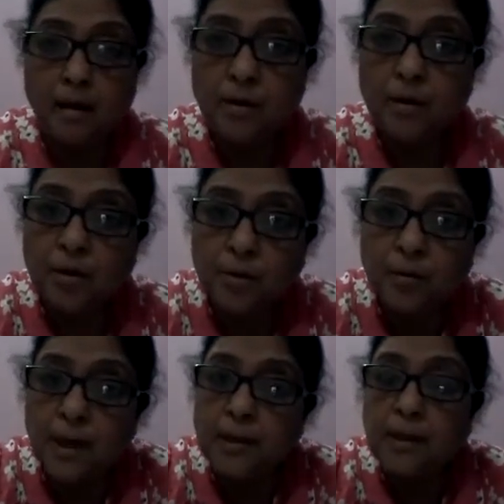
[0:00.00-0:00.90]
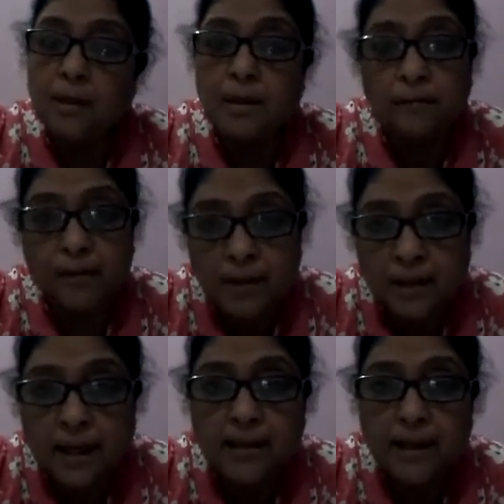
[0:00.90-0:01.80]
So students, the first
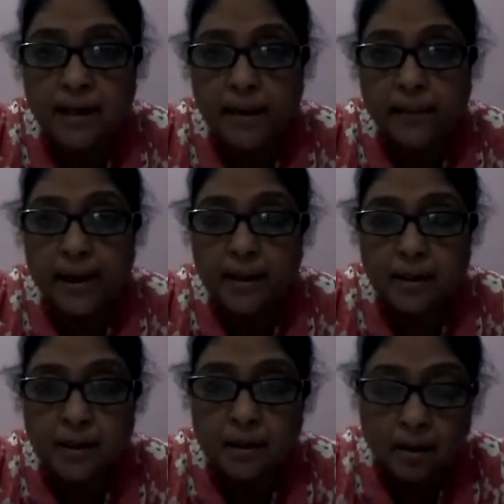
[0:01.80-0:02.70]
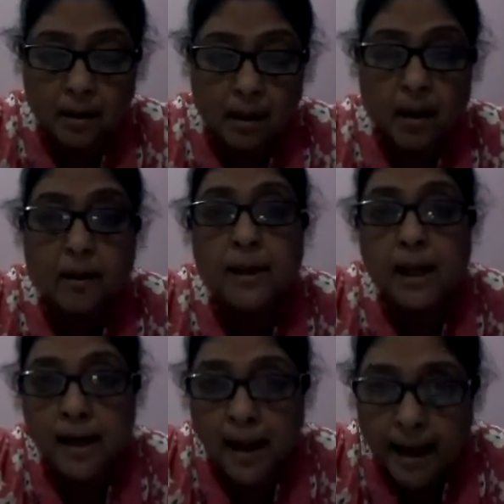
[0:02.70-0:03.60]
stanza depicts
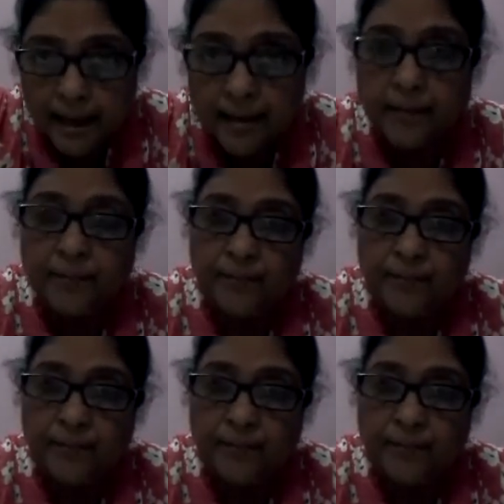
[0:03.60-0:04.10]
the lion,